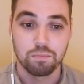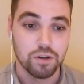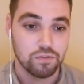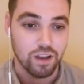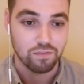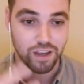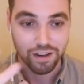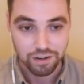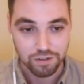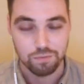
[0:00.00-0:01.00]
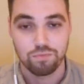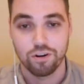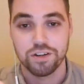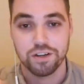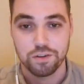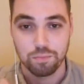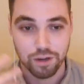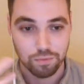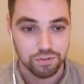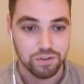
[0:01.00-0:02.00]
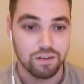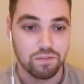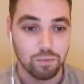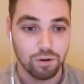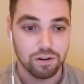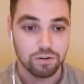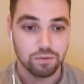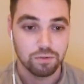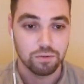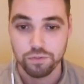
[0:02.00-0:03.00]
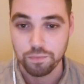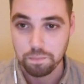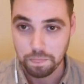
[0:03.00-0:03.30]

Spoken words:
But if you have n different projects, you might want to have them all under one roof.